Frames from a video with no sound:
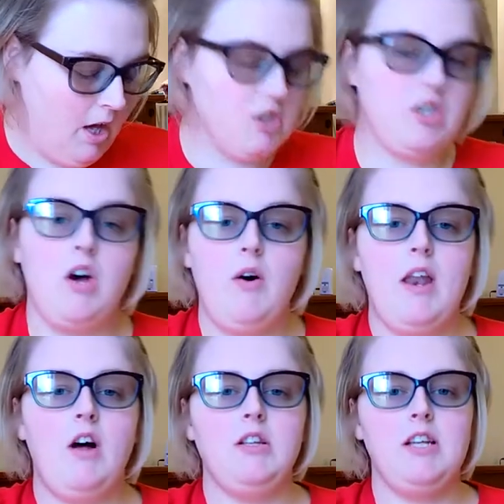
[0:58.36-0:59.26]
So at
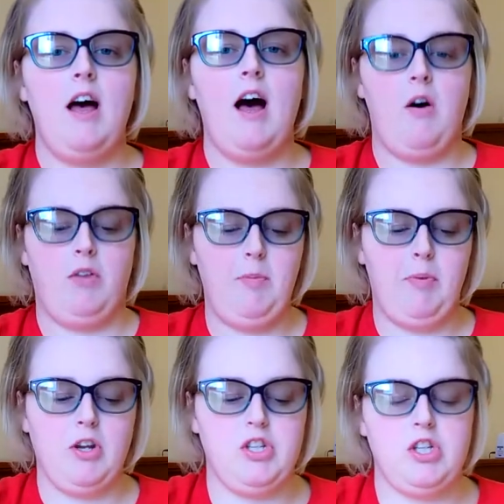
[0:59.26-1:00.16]
Ulta I only
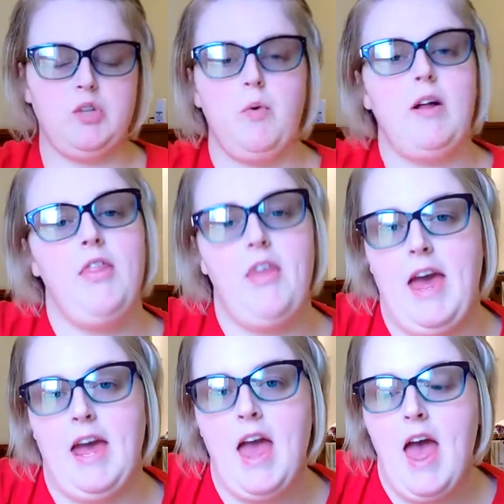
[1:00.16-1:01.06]
purchased one thing